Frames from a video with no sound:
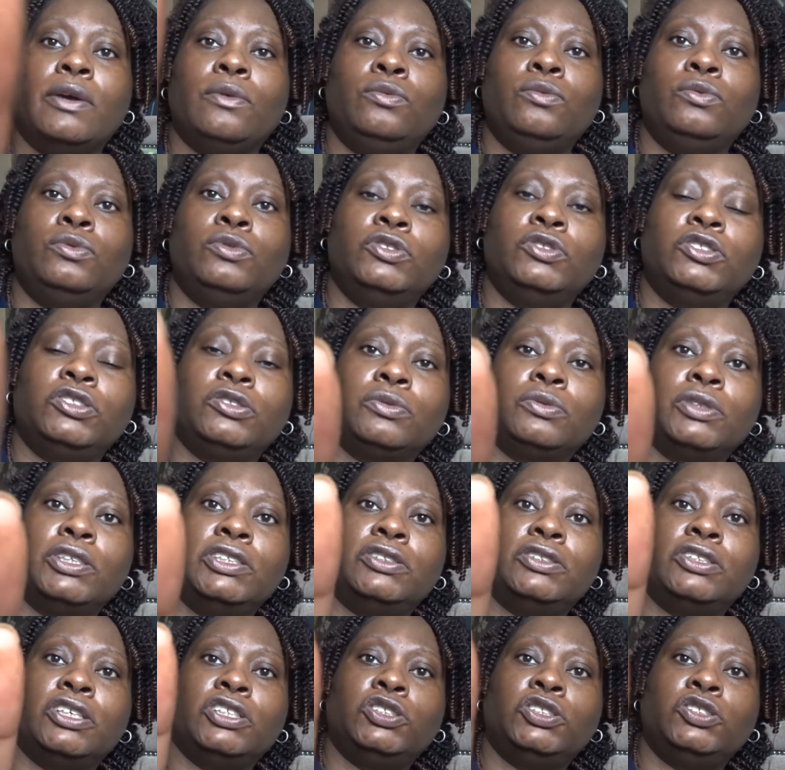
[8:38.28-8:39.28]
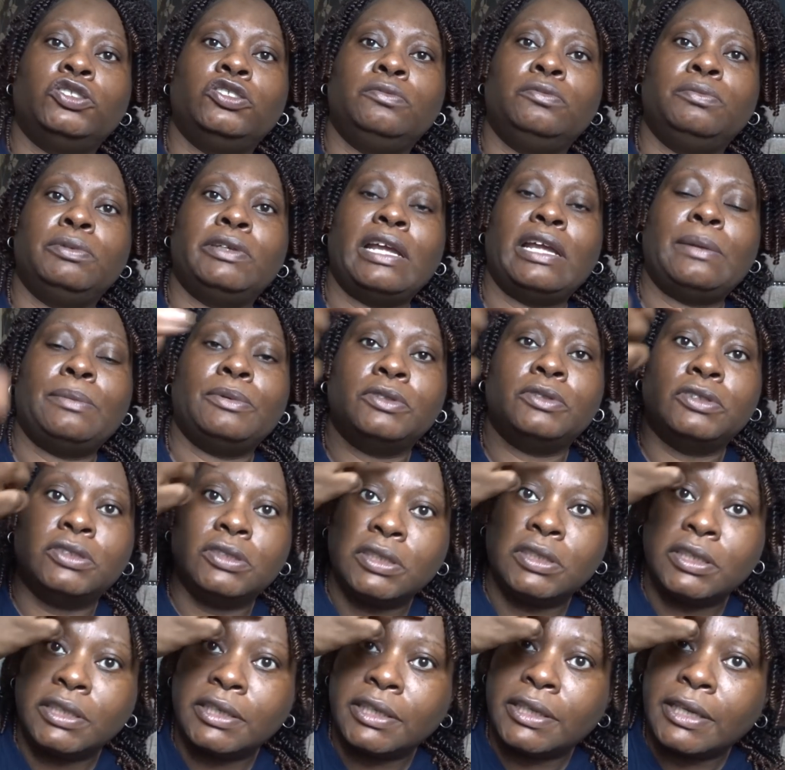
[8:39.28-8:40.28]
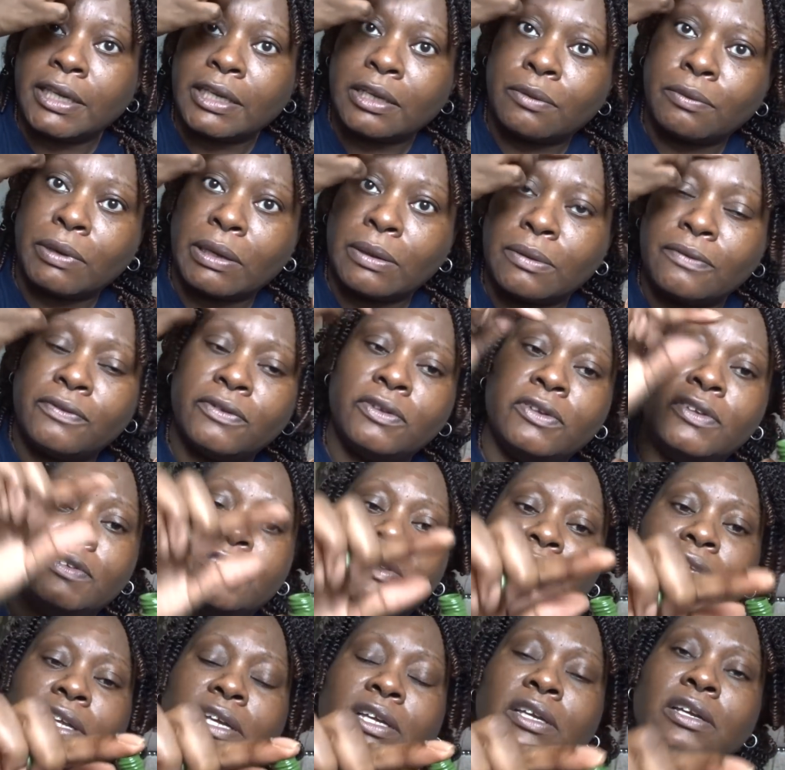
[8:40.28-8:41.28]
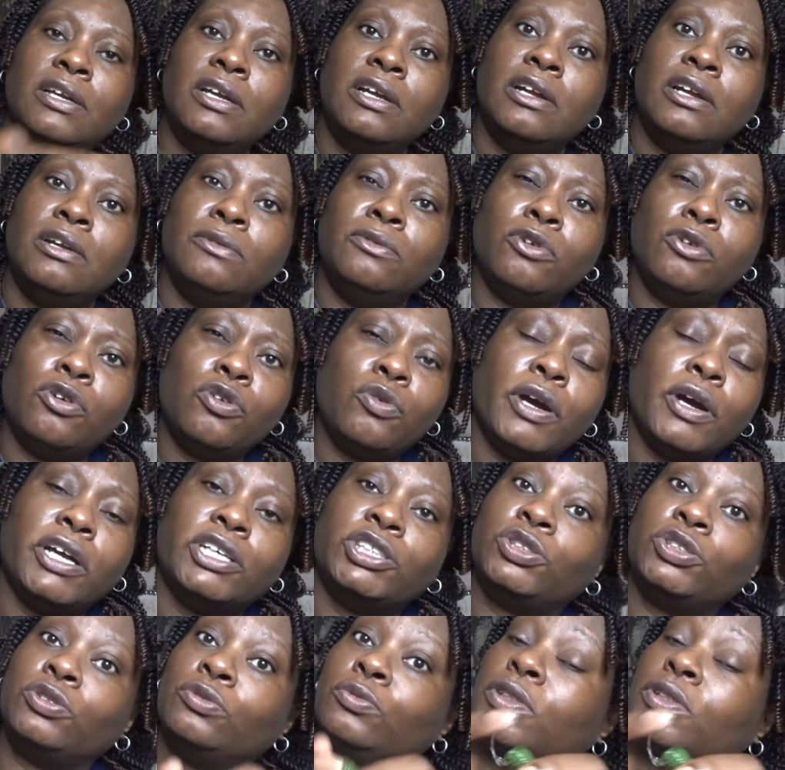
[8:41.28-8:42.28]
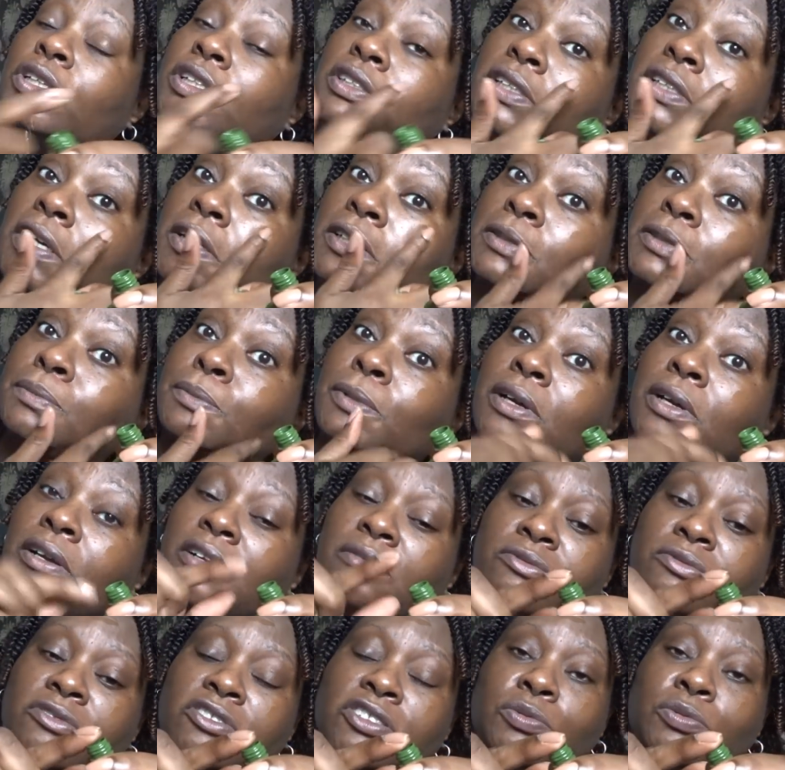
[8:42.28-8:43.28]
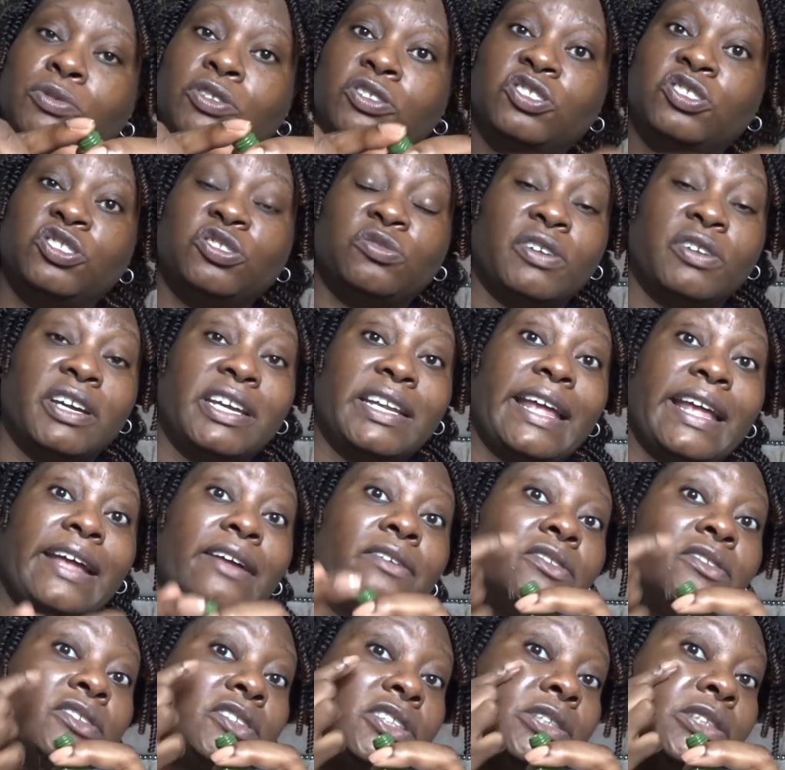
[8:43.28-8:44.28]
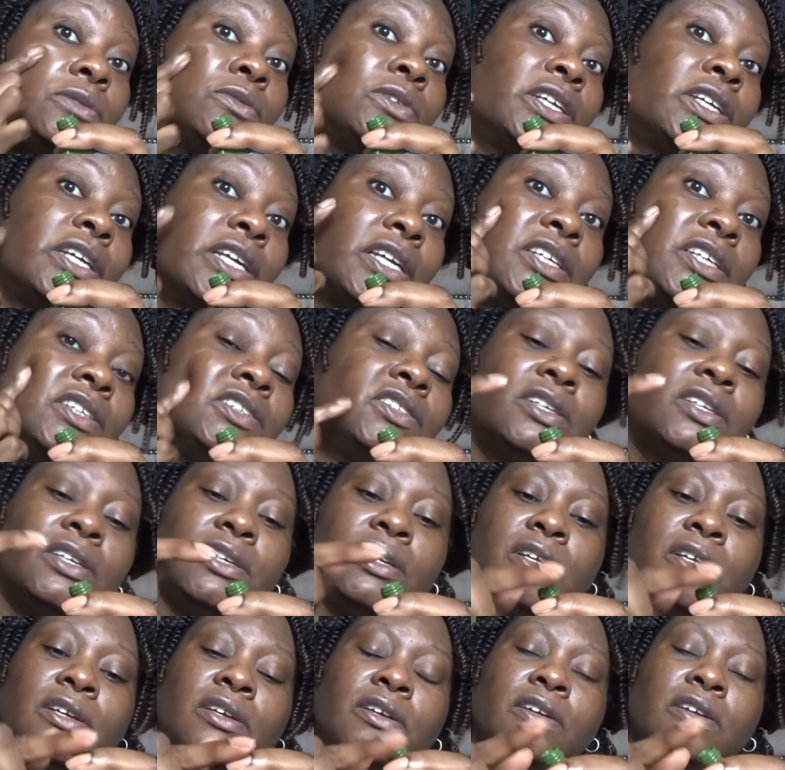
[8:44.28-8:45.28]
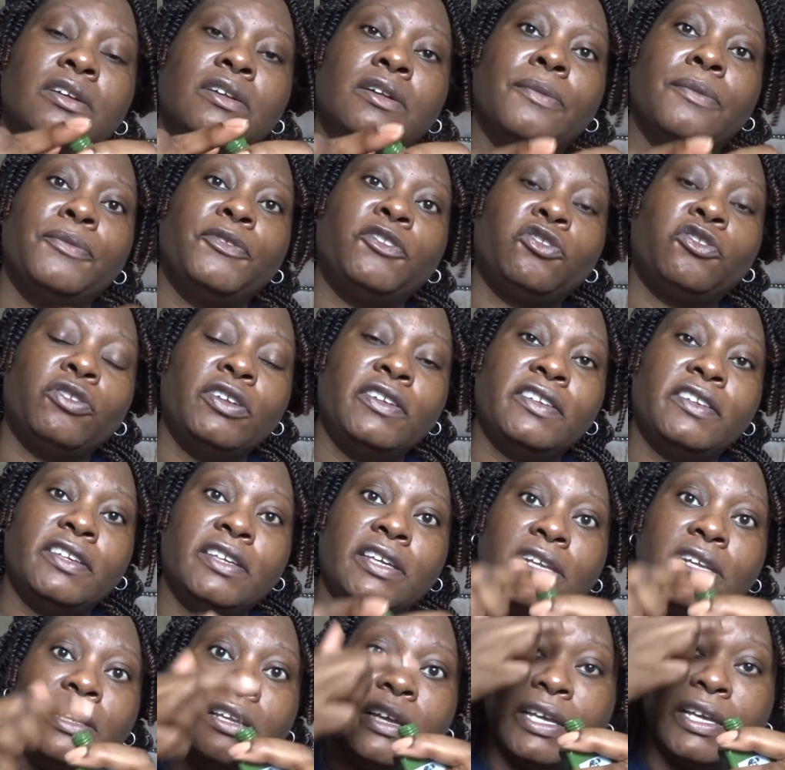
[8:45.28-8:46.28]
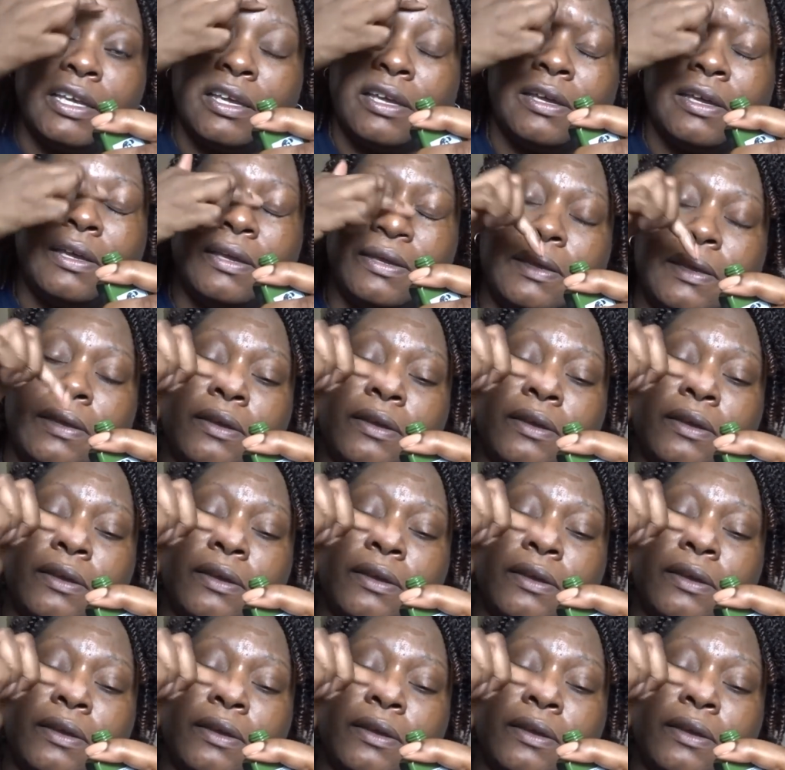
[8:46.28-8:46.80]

watery, so I should be able to get away with using that. I'm not quite sure what it does, but I just want to try it out, see what it is. I'm treating it like a,